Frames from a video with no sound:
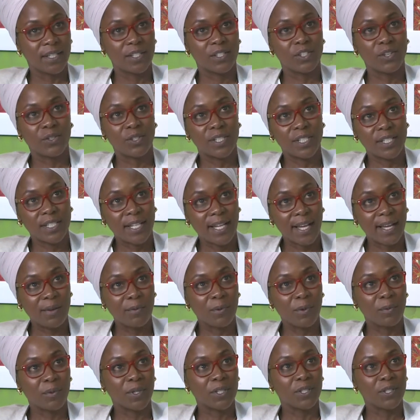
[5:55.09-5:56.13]
So today
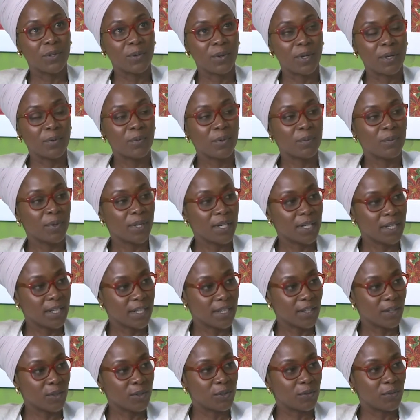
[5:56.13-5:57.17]
what we're doing, we're bringing
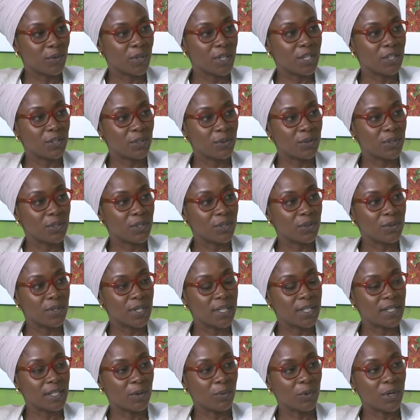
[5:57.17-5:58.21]
in those 42
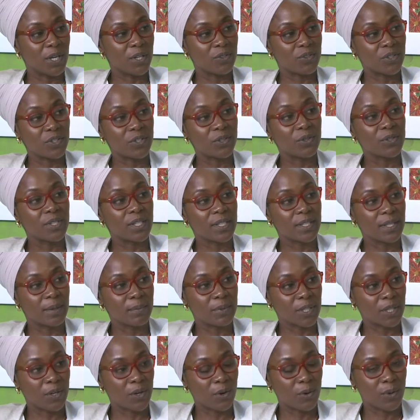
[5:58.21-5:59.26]
students and we're introducing
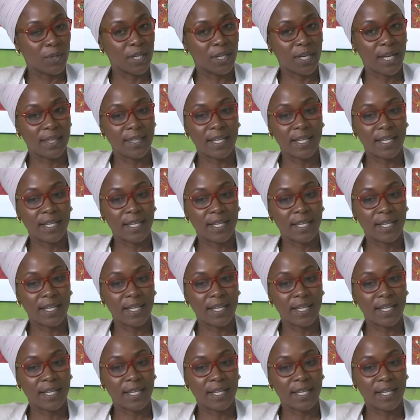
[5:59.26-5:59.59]
them to coding.